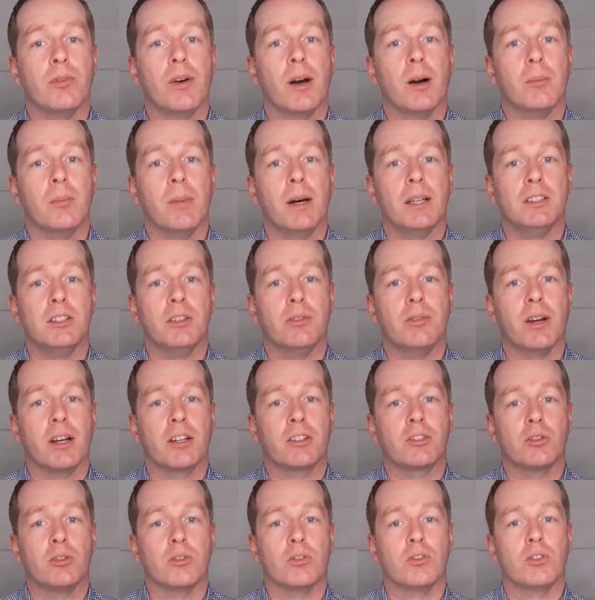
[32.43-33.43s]
helped
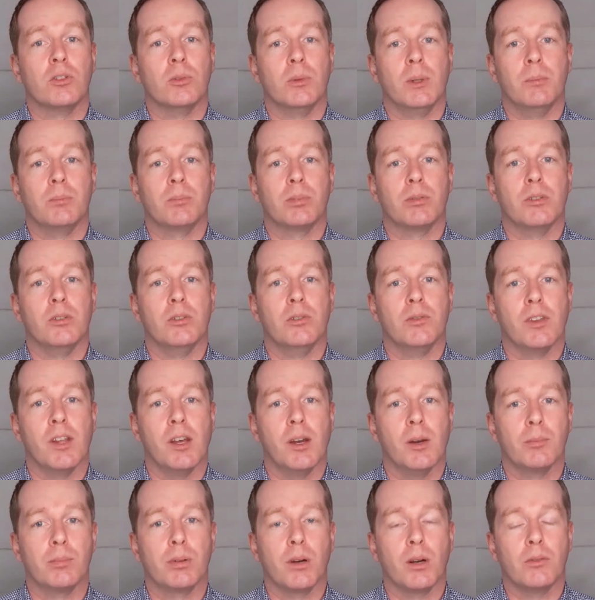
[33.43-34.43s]
manufacturers to improve
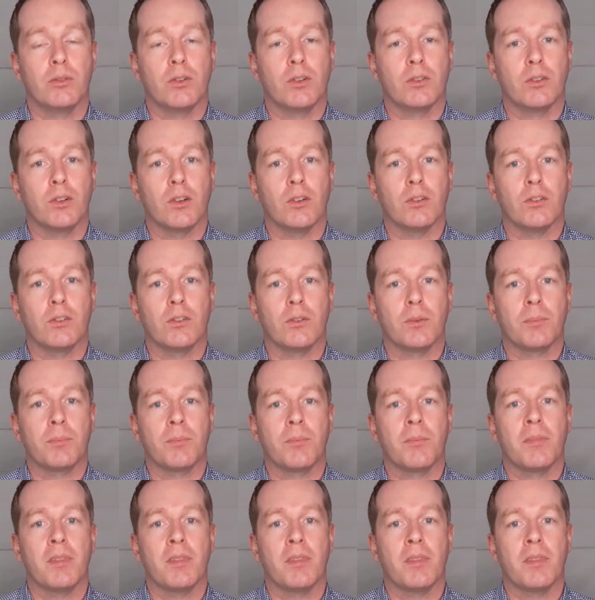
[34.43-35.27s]
their processes.